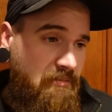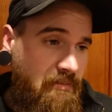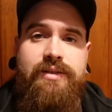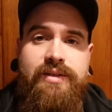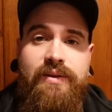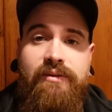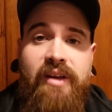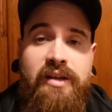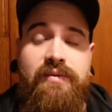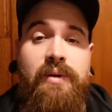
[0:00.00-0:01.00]
So the
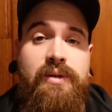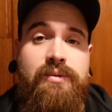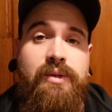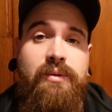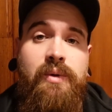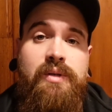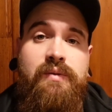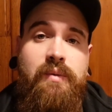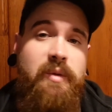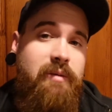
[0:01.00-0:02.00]
fast focus really works
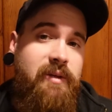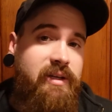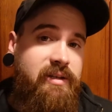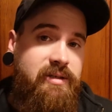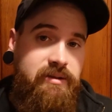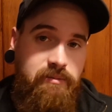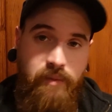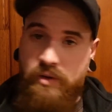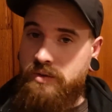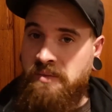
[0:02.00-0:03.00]
for me because
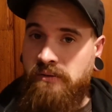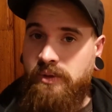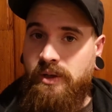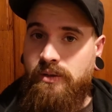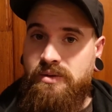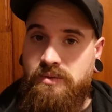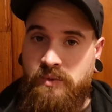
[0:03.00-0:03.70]
most of my videos